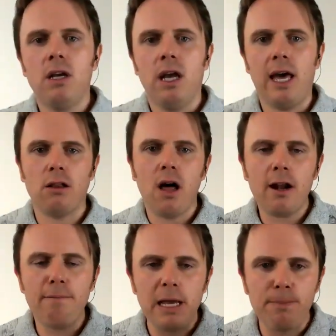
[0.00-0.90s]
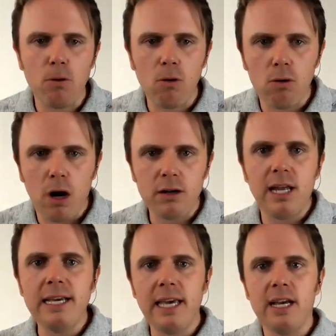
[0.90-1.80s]
And a lot of people are
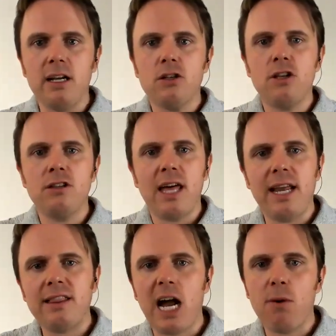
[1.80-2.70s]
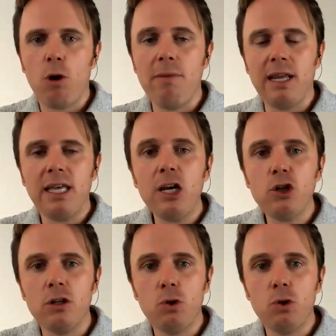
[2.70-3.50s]
taking synthetic thyroid medications,